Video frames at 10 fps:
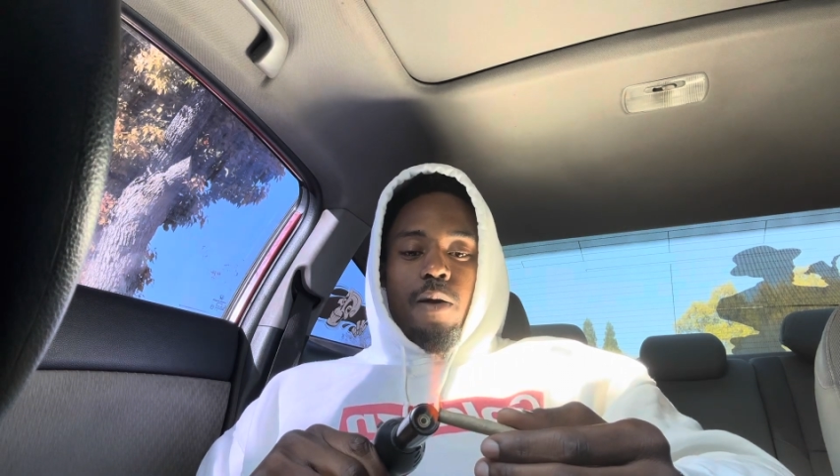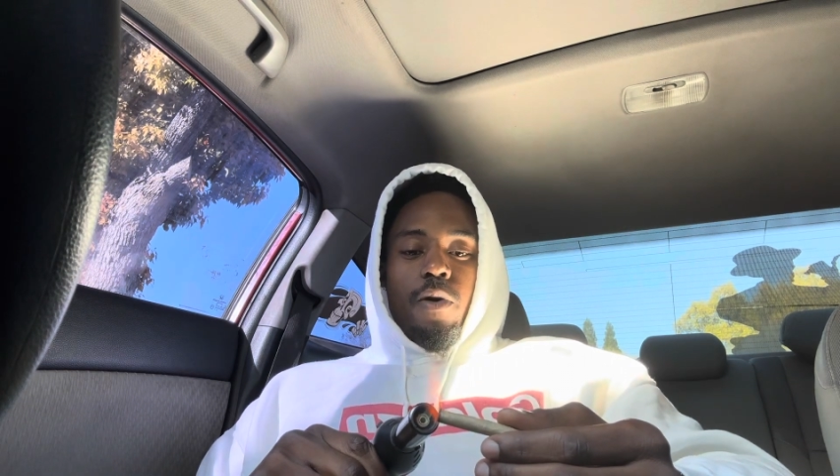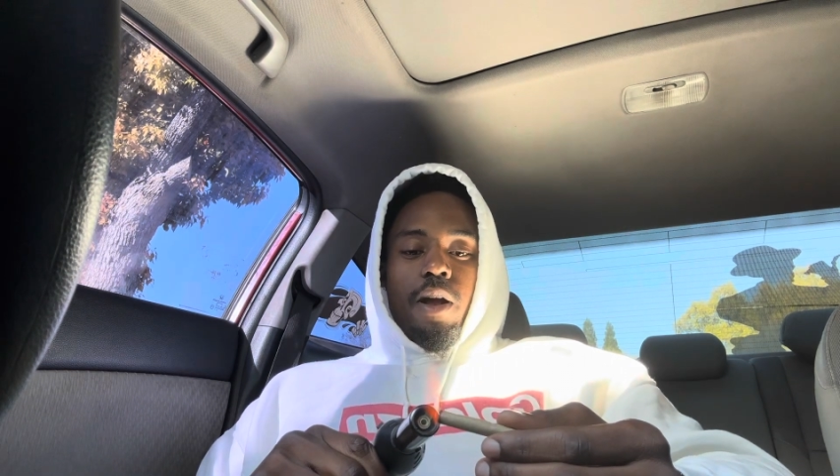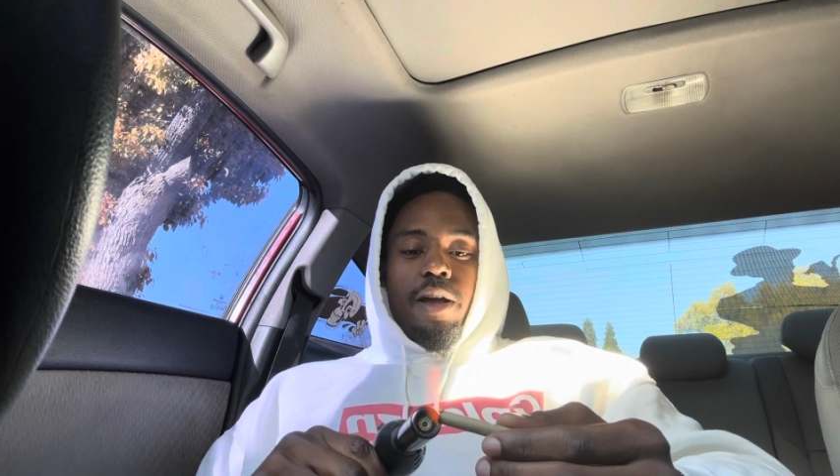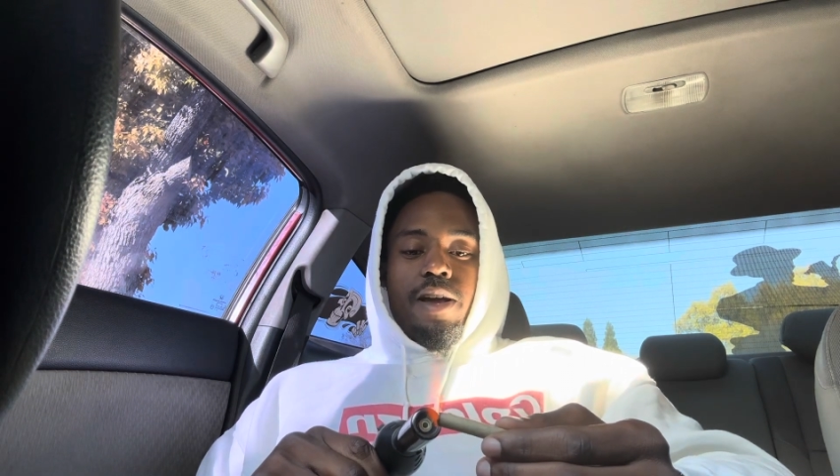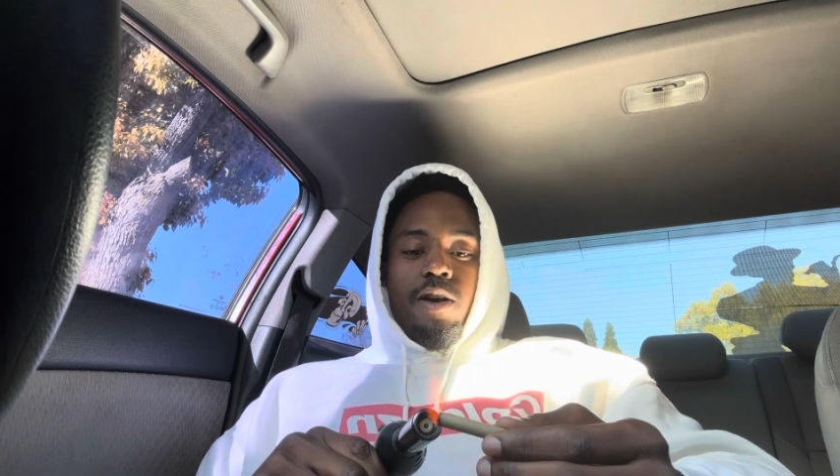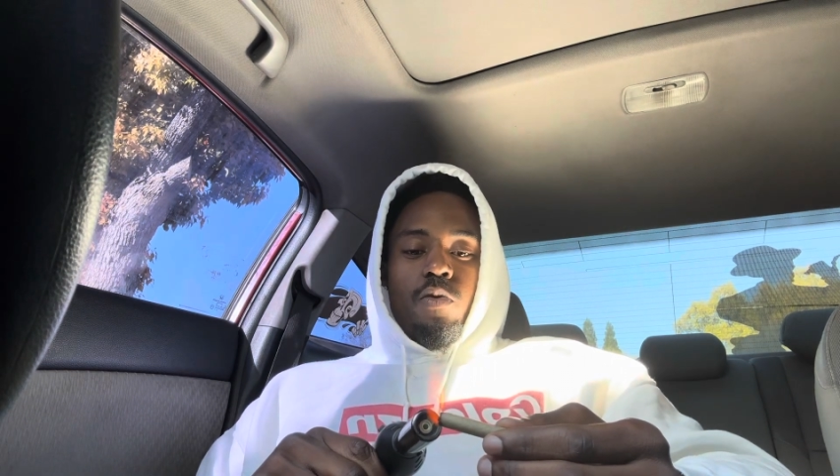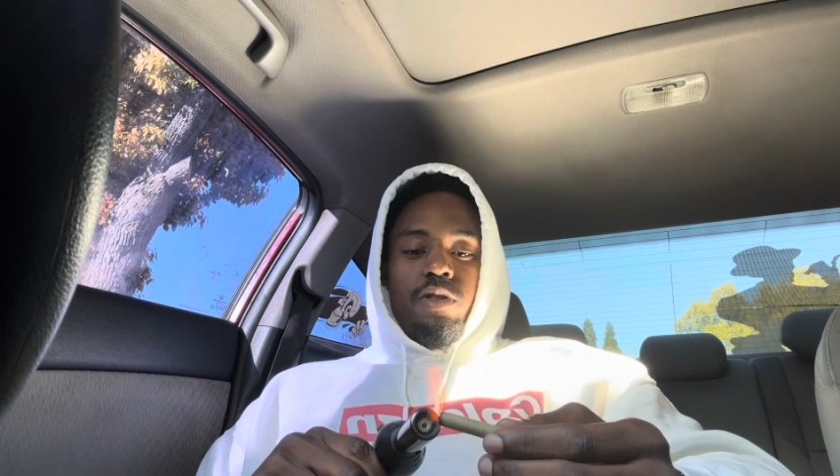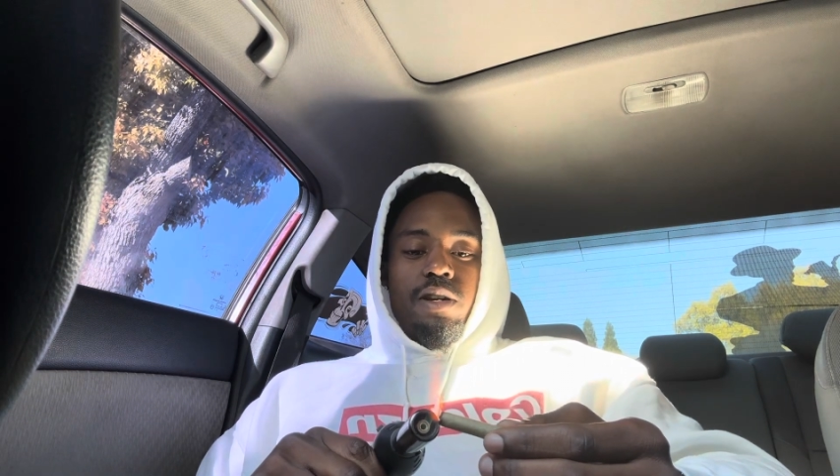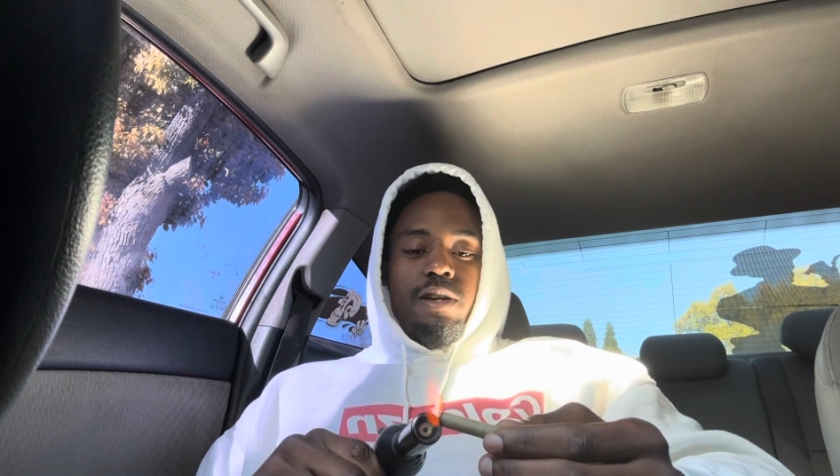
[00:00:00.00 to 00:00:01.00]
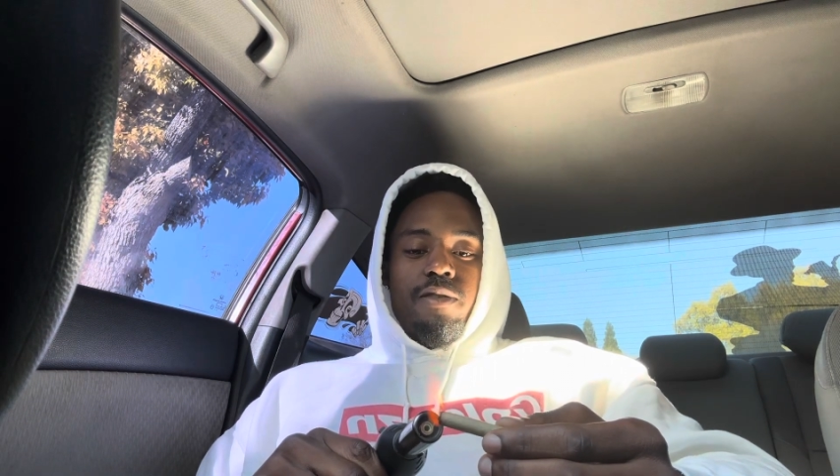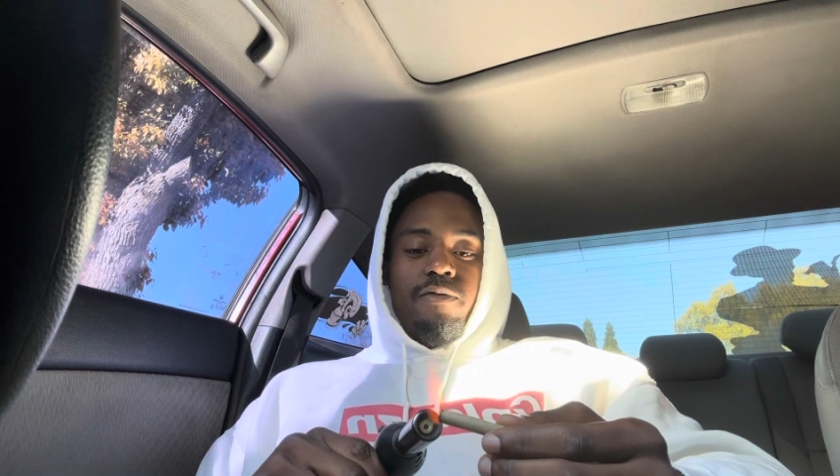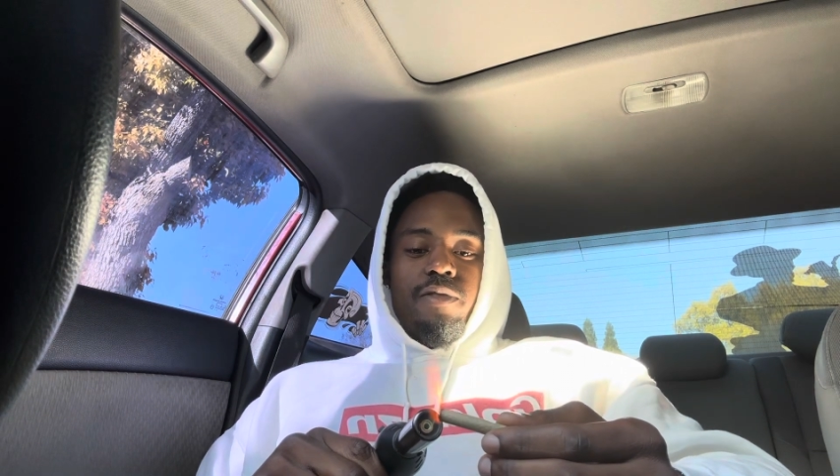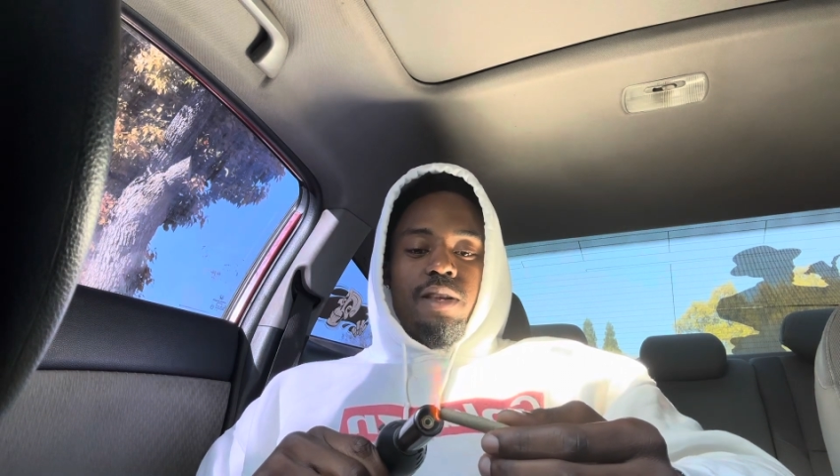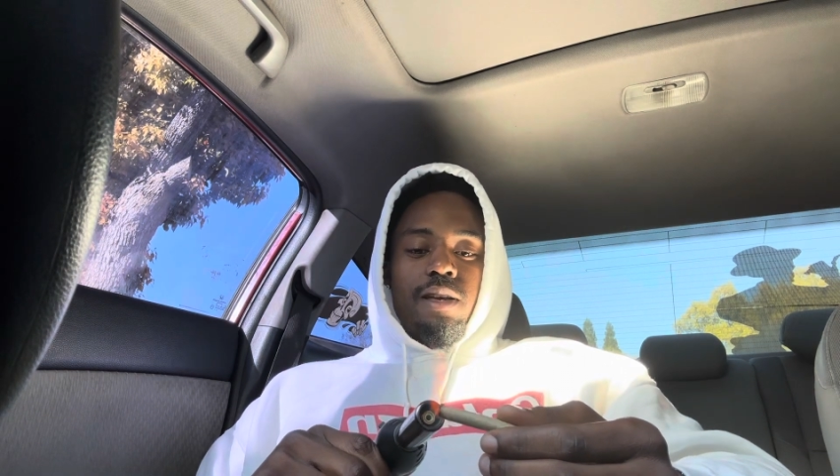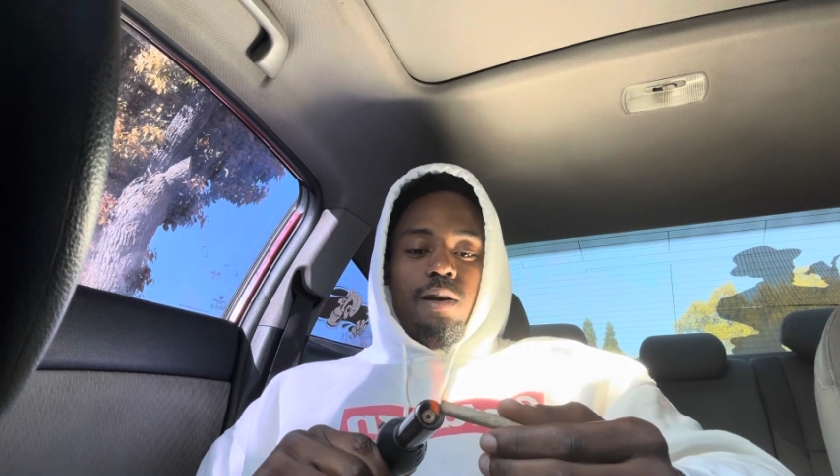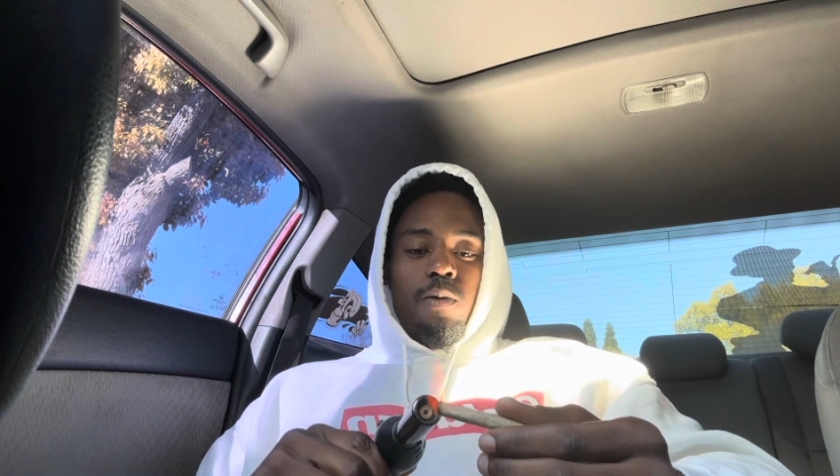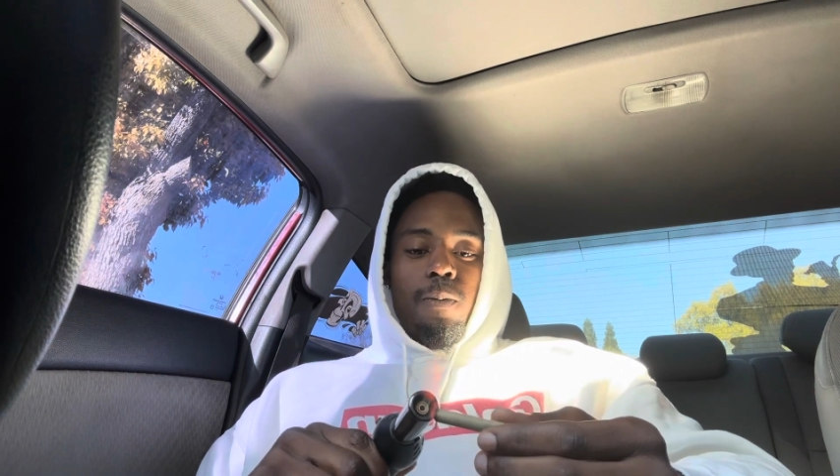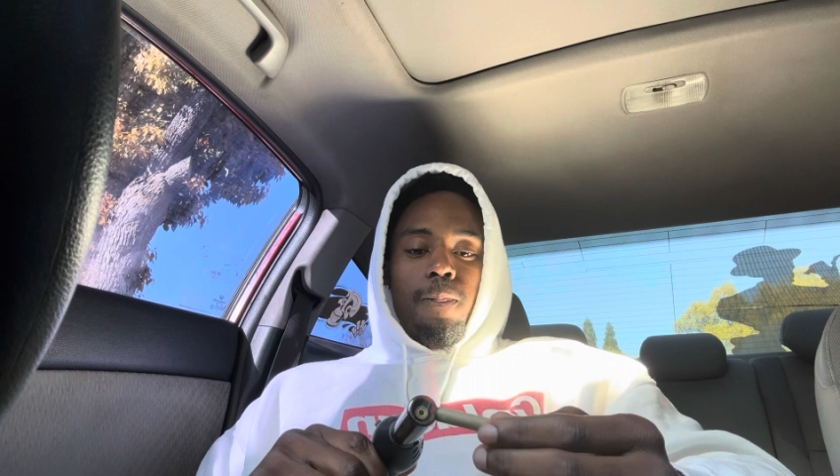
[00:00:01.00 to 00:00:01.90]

We are here with another video.